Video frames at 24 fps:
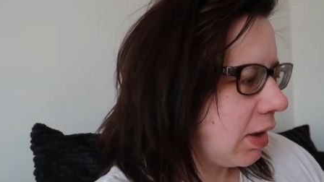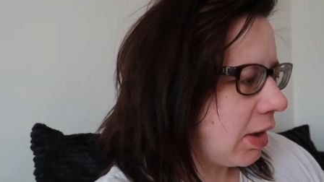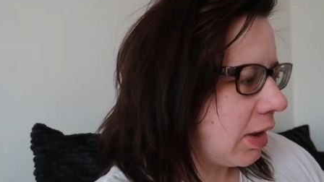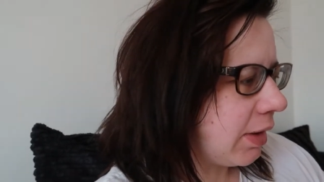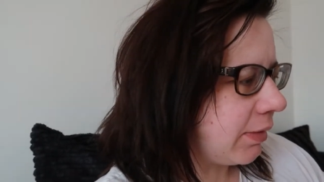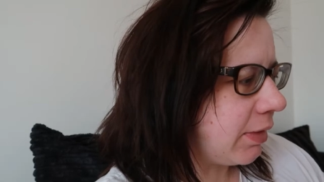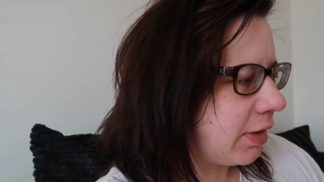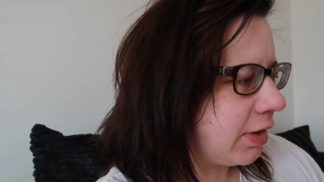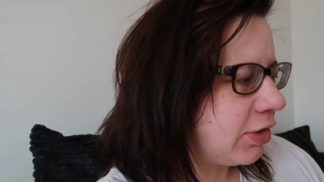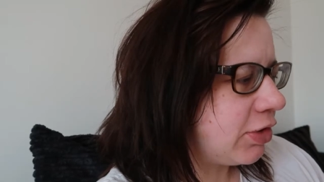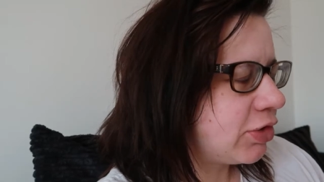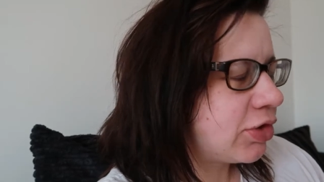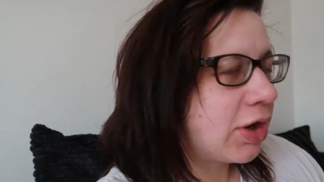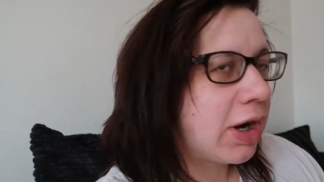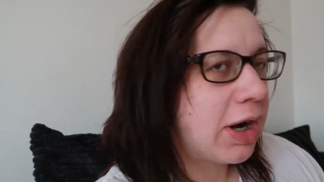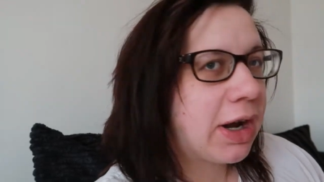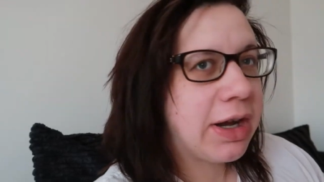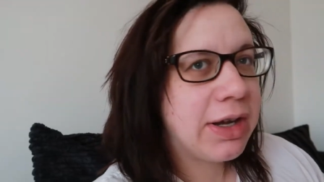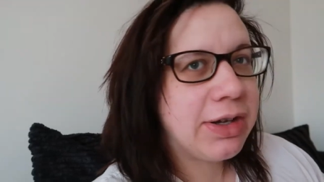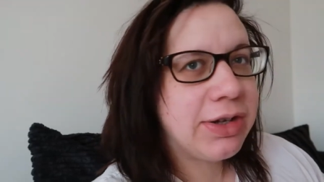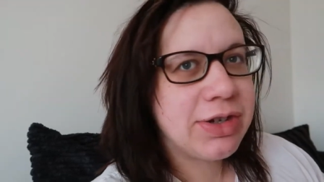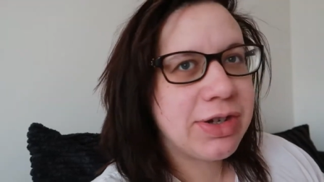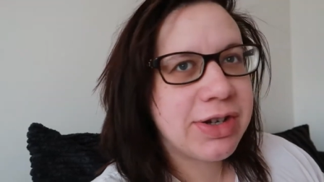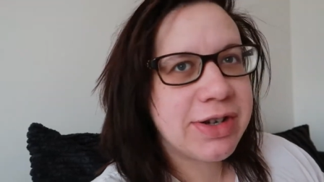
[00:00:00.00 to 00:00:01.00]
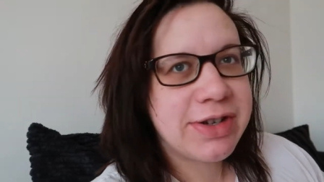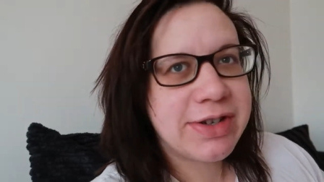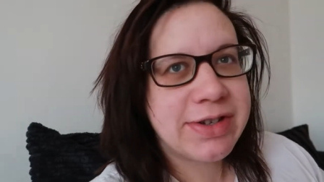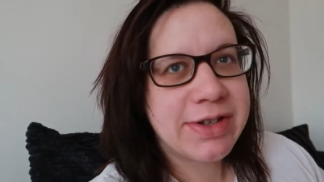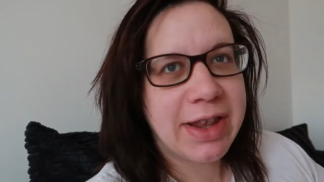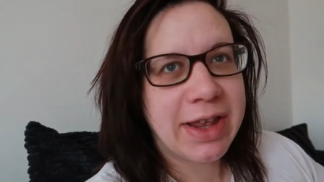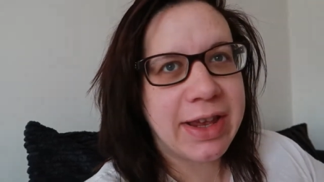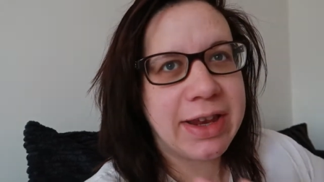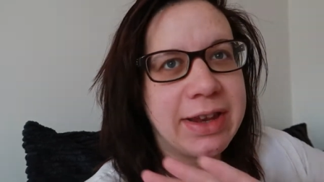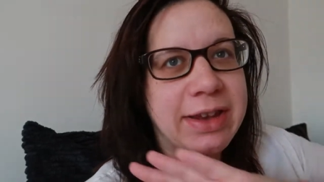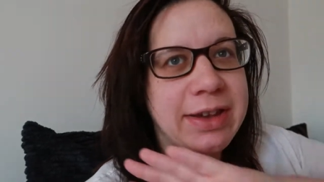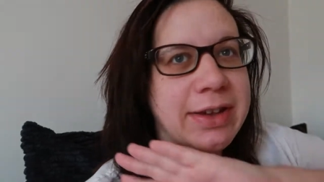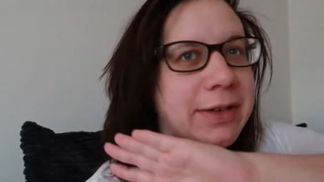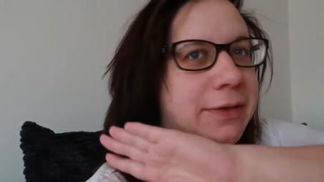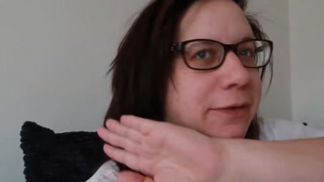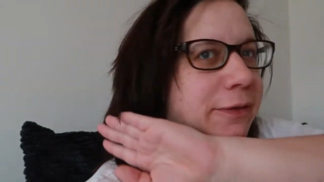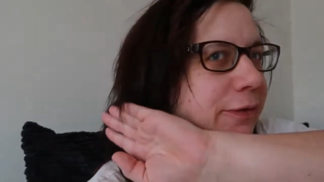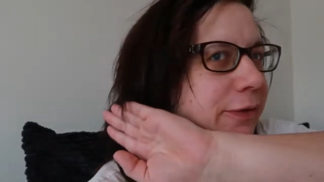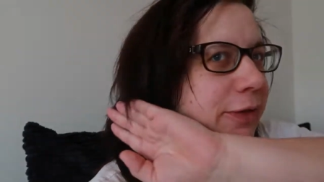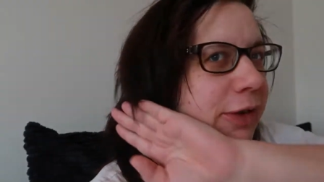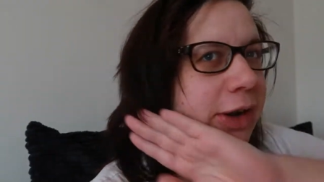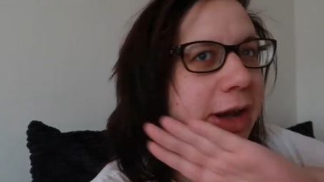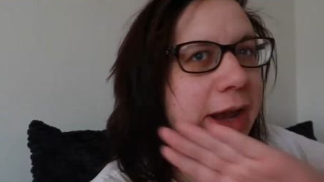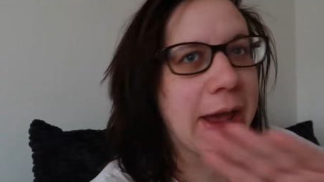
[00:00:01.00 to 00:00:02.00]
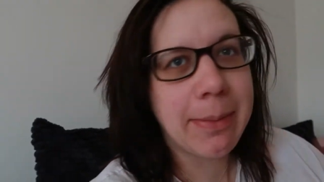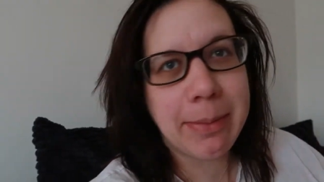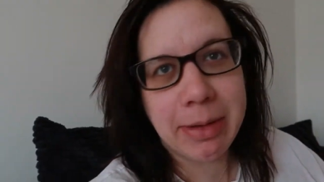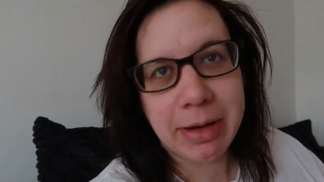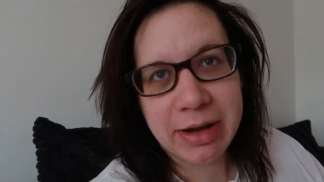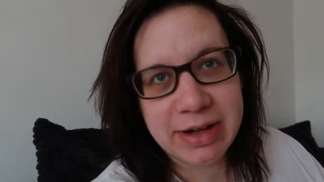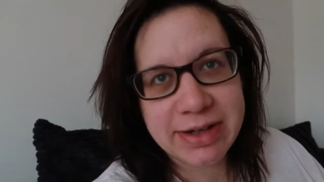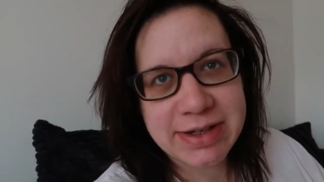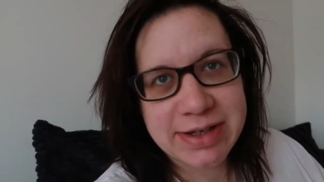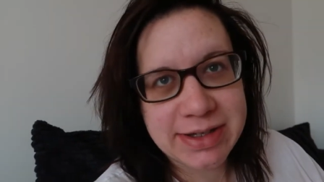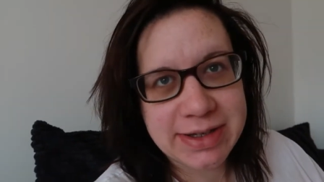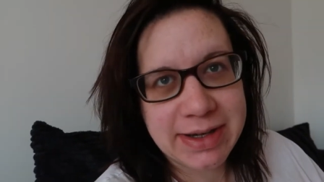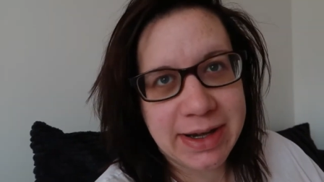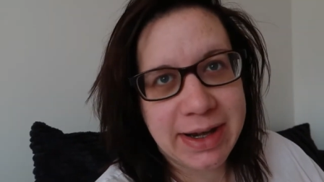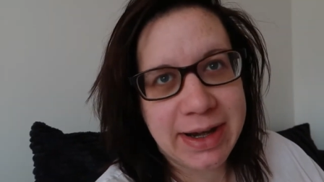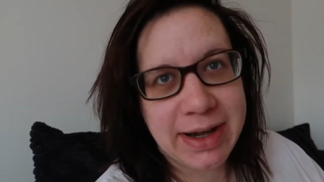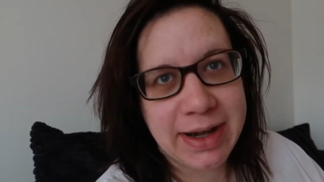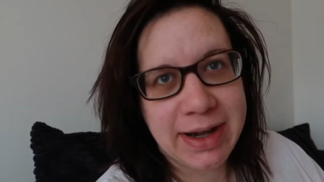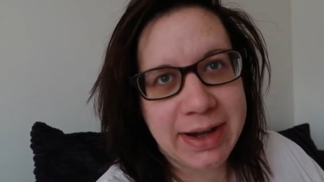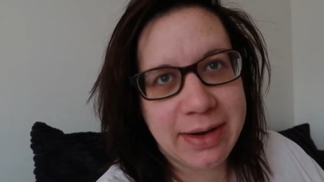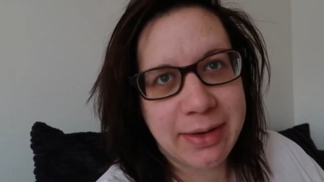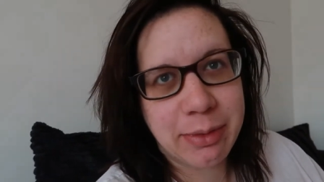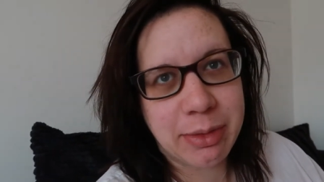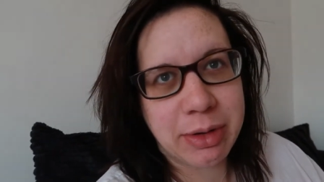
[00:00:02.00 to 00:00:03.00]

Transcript: I'm going to try and just like forget about today,